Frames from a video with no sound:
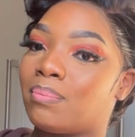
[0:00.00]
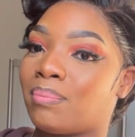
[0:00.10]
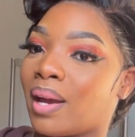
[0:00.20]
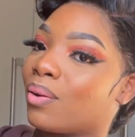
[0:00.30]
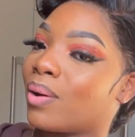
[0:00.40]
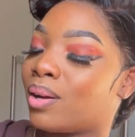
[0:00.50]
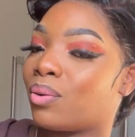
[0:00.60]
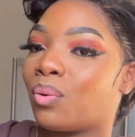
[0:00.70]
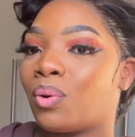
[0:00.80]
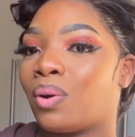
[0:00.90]
background,
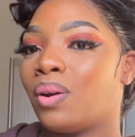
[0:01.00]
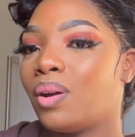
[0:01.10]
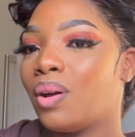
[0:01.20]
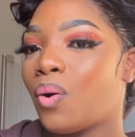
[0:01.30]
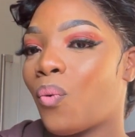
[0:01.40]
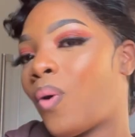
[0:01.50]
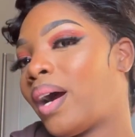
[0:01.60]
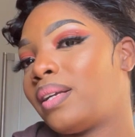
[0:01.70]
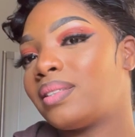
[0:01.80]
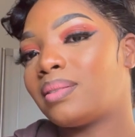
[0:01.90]
or
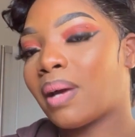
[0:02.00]
why did